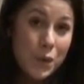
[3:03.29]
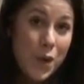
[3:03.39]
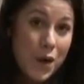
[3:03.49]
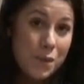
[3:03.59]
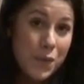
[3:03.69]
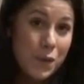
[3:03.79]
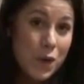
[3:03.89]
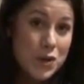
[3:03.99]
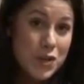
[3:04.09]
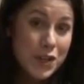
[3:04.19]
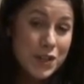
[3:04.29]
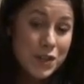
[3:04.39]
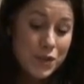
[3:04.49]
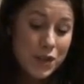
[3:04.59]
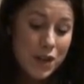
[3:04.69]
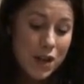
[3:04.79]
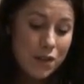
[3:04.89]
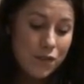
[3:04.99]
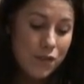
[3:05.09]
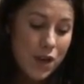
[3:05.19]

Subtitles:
will be watching it soon enough,